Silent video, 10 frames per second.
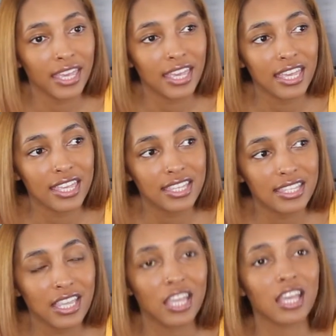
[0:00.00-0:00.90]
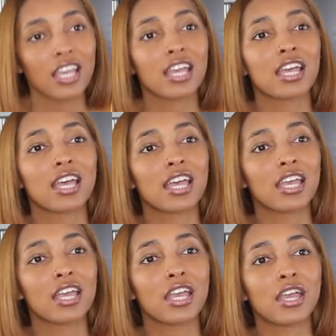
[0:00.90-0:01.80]
is
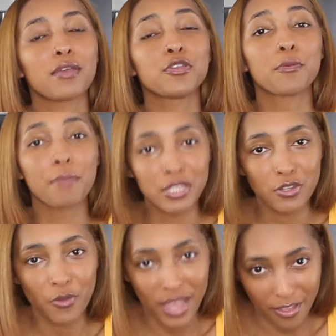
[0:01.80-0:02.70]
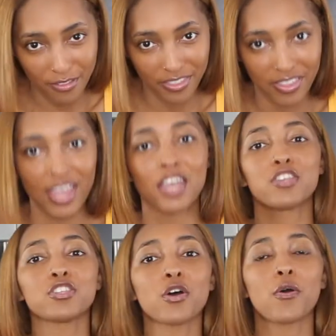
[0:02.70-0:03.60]
your mental health.
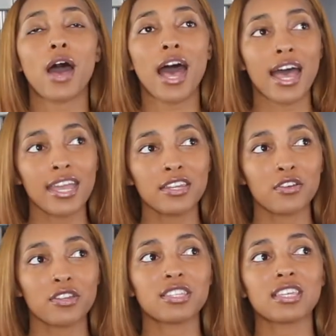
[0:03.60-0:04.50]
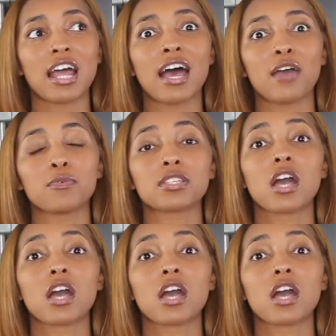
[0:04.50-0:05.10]
So I noticed that I was